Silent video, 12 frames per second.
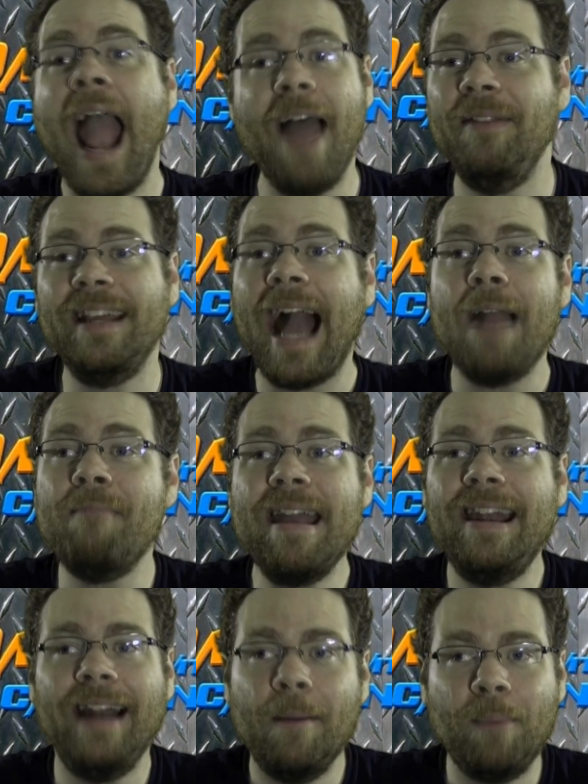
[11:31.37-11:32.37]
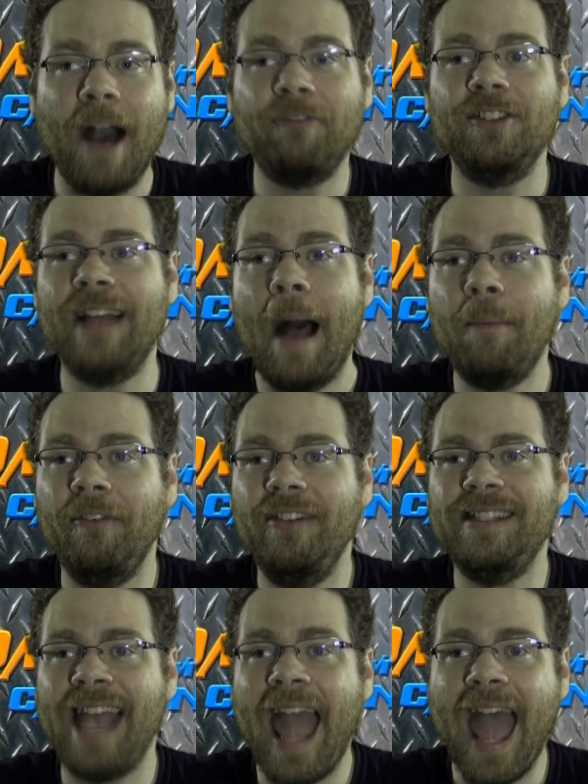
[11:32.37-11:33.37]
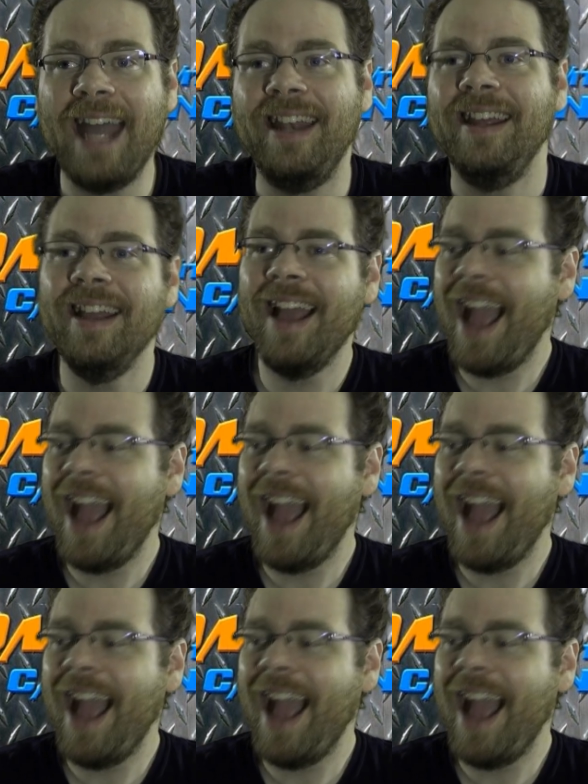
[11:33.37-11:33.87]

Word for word: and the guy made it up off the top of his head,